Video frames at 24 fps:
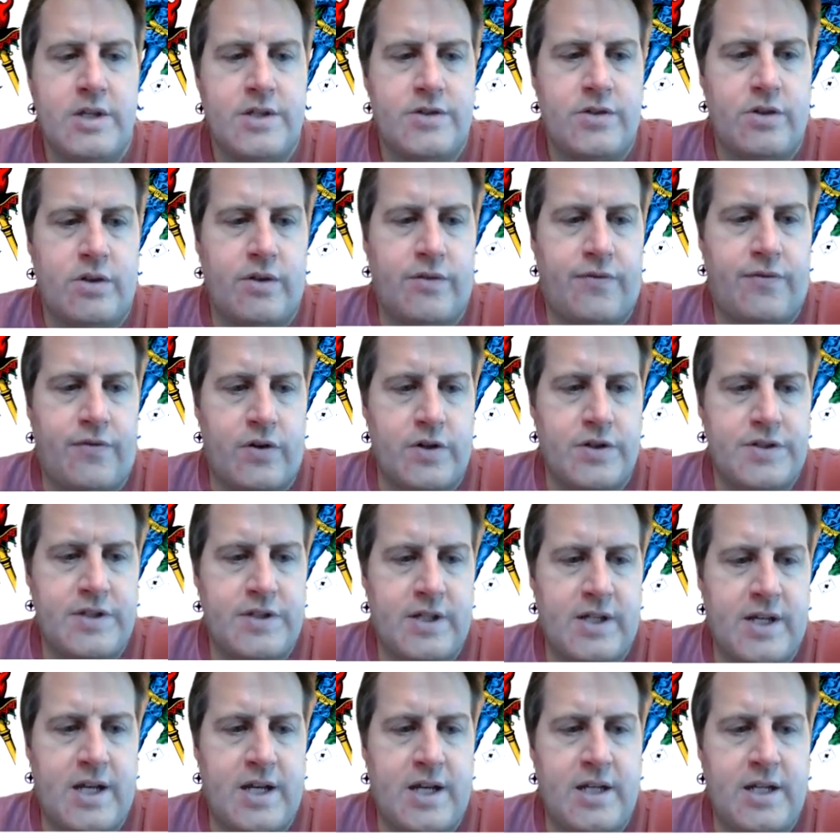So the first
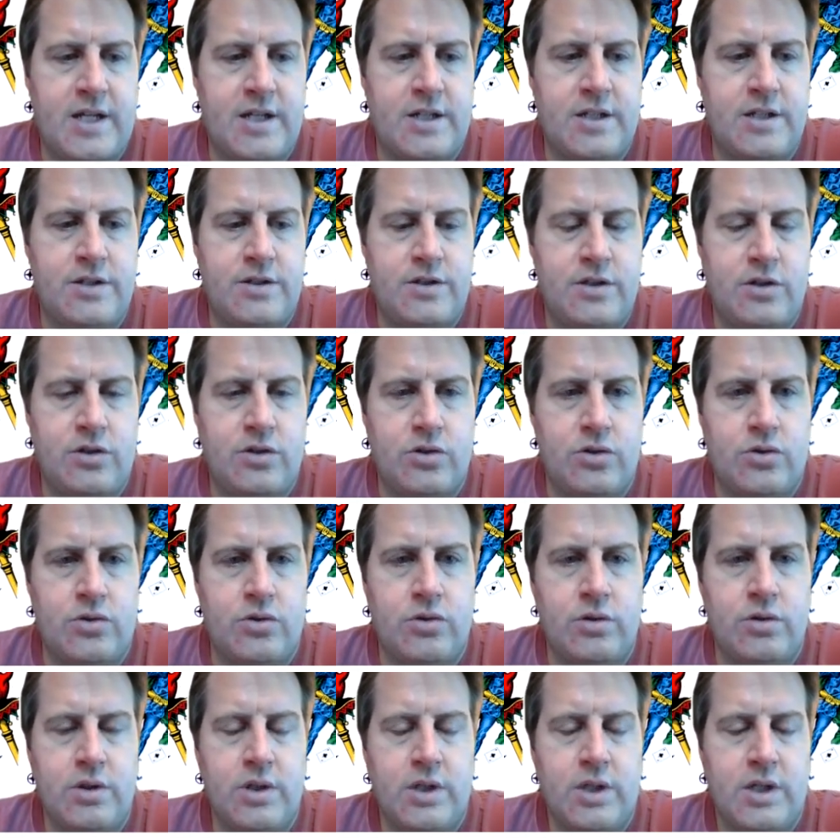thing I need to
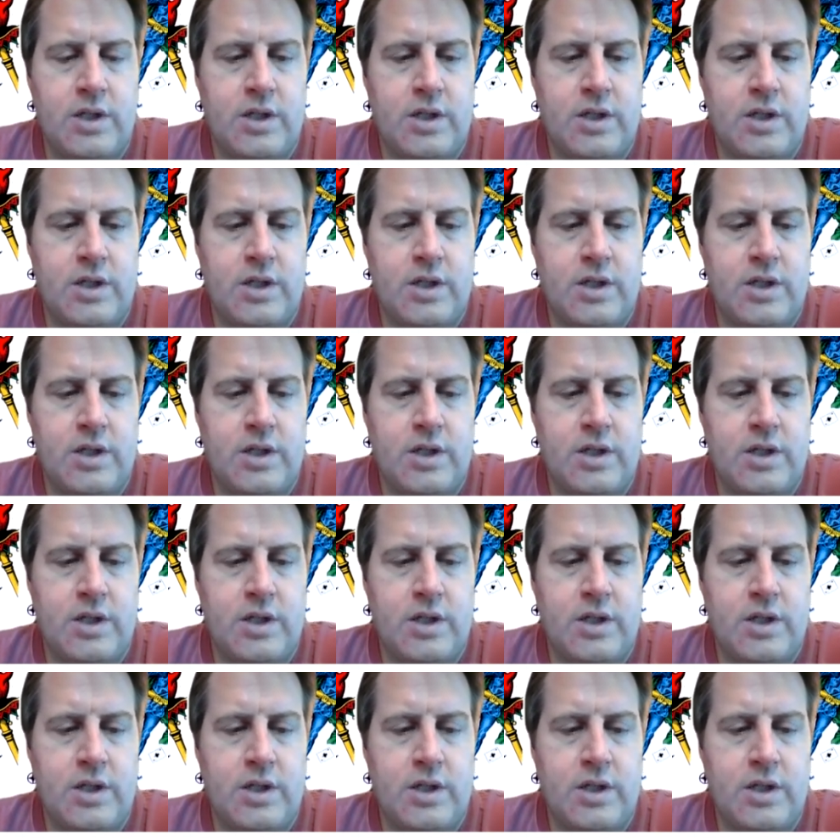do